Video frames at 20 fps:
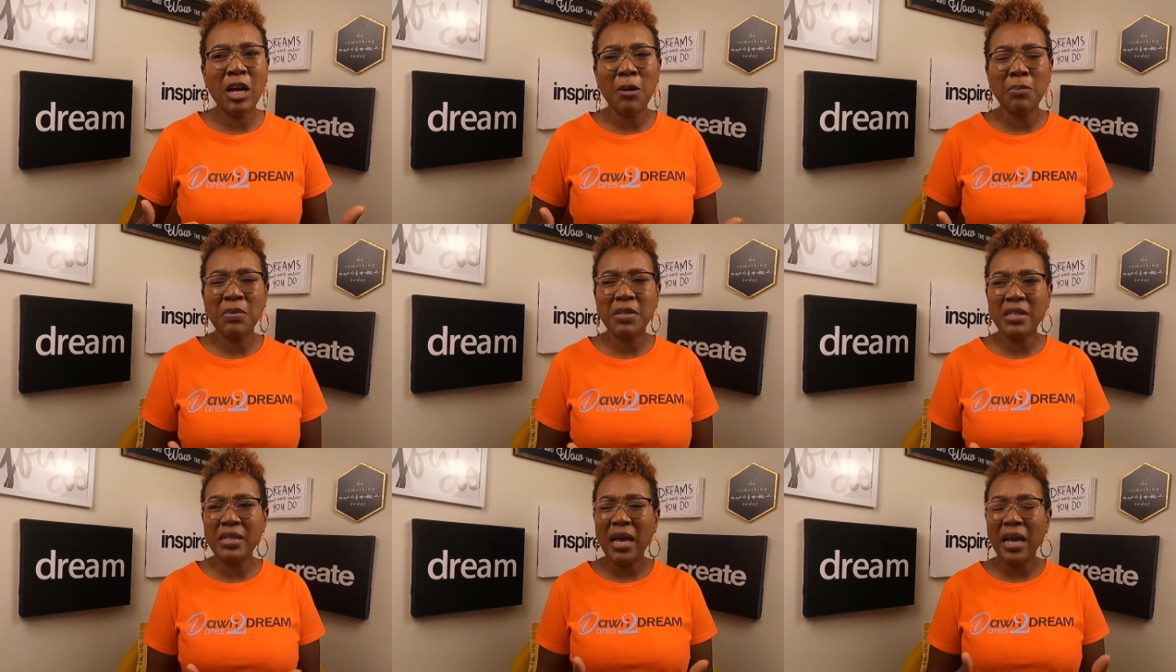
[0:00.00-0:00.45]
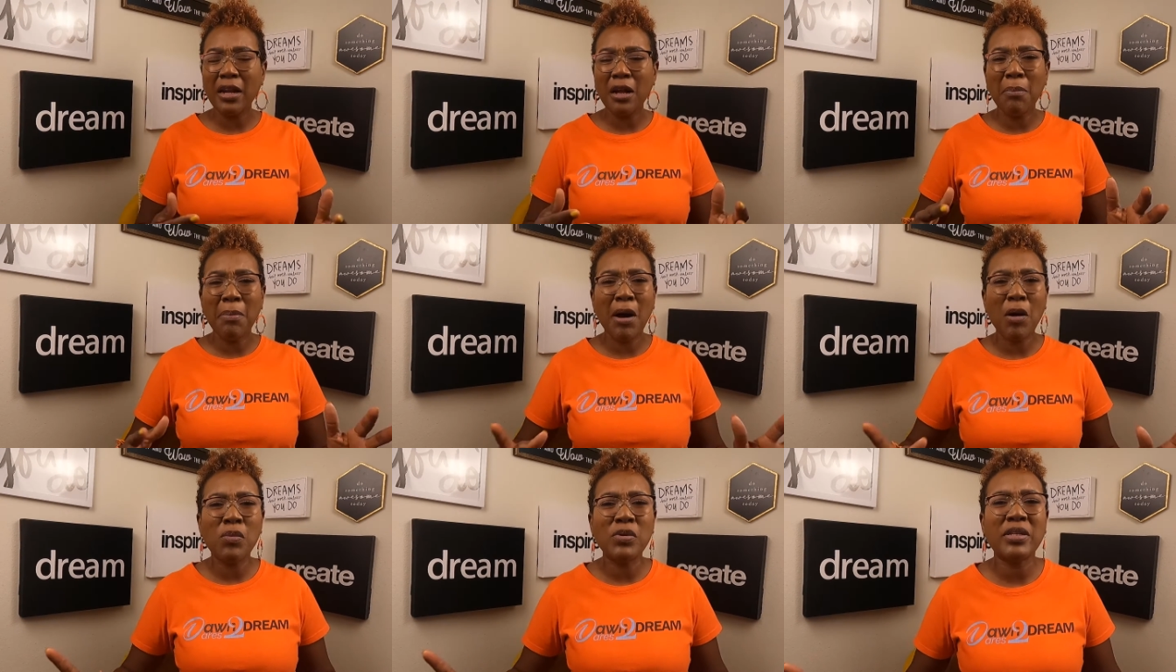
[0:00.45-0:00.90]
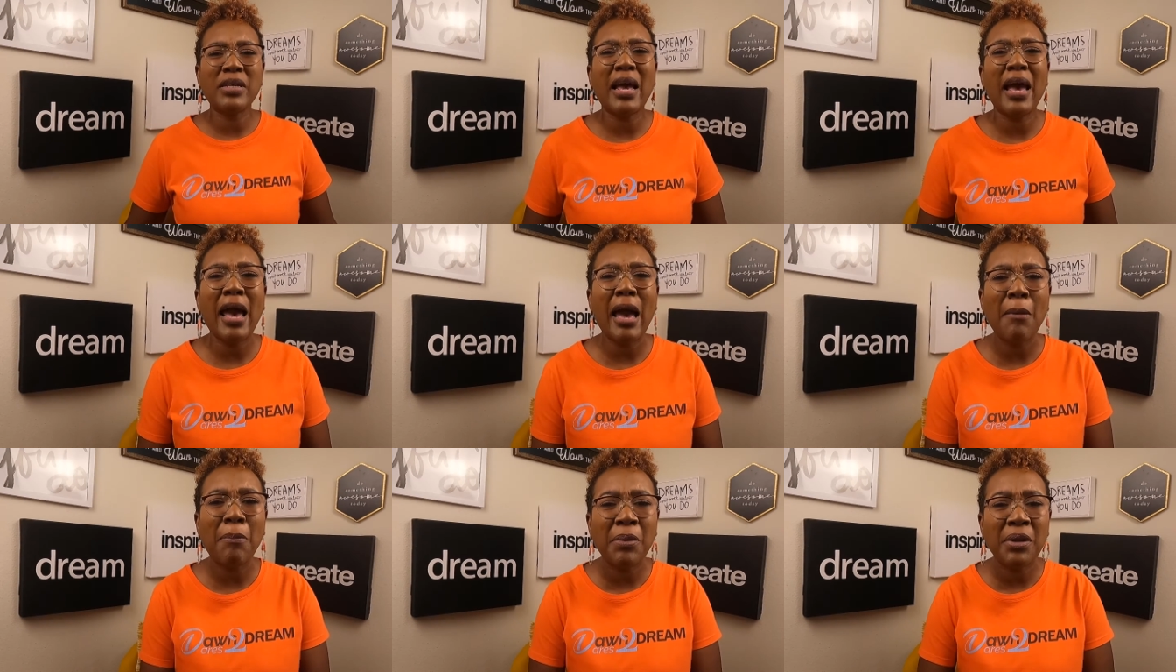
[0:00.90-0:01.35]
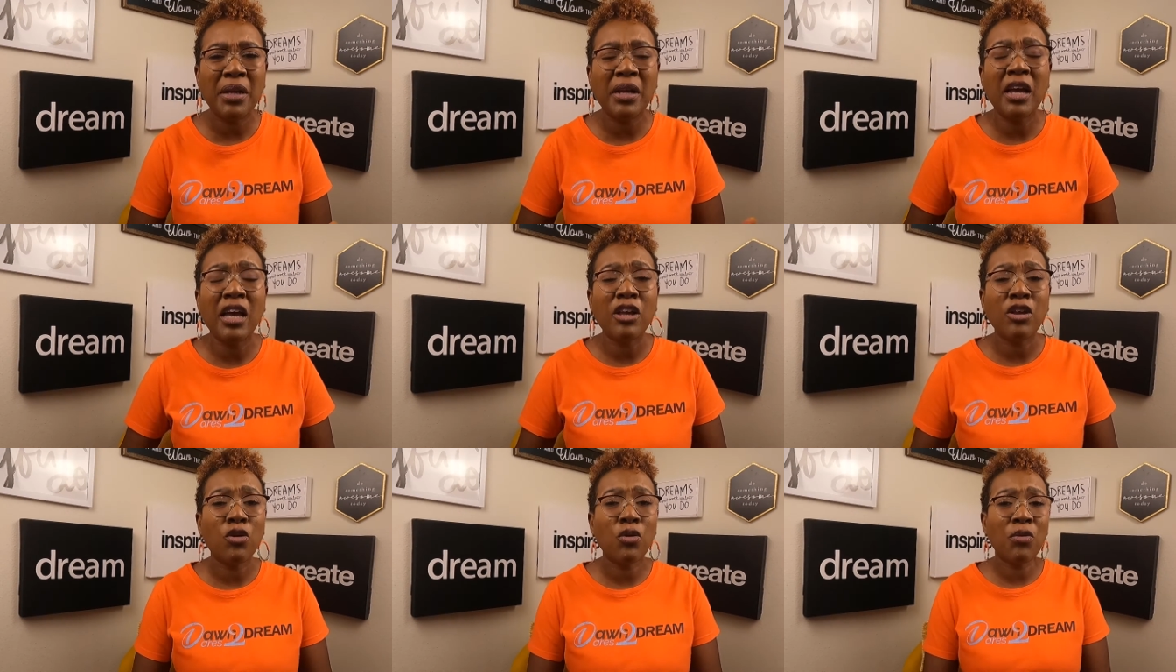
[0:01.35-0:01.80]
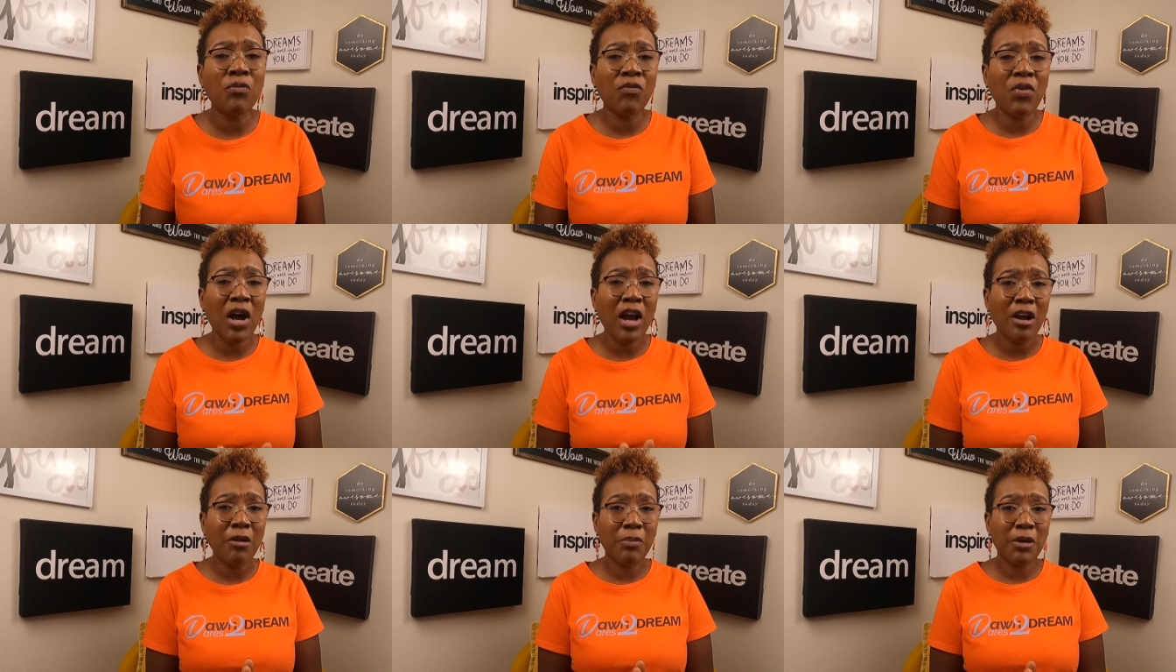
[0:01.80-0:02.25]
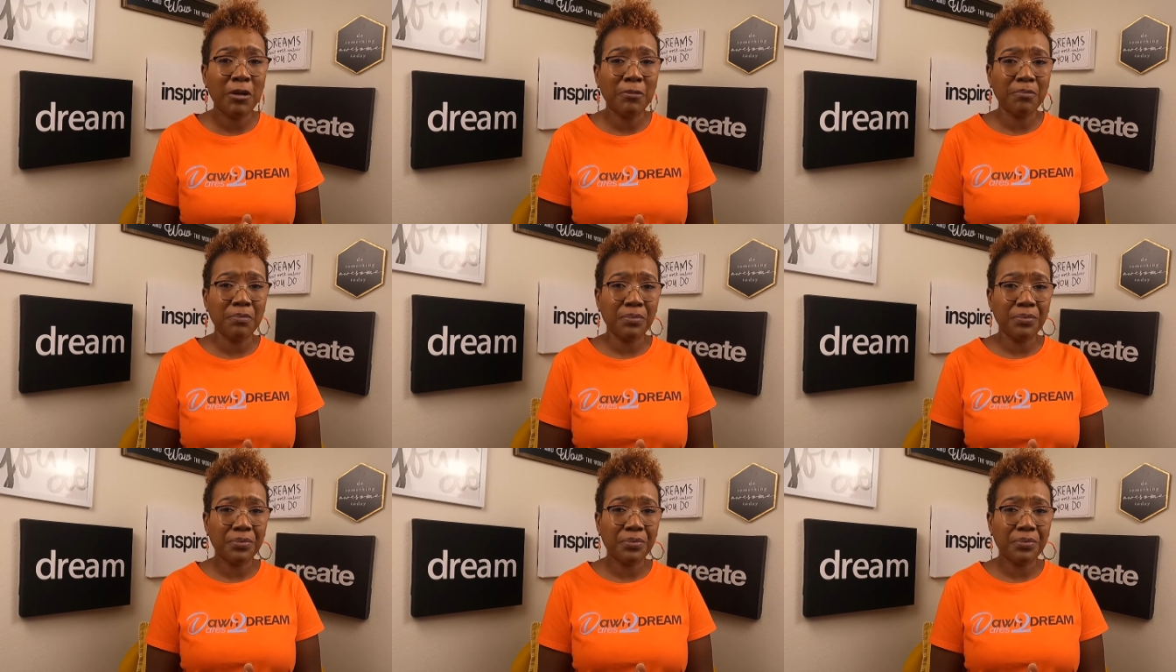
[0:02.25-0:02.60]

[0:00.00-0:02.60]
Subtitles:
upset about what's happening in your environment.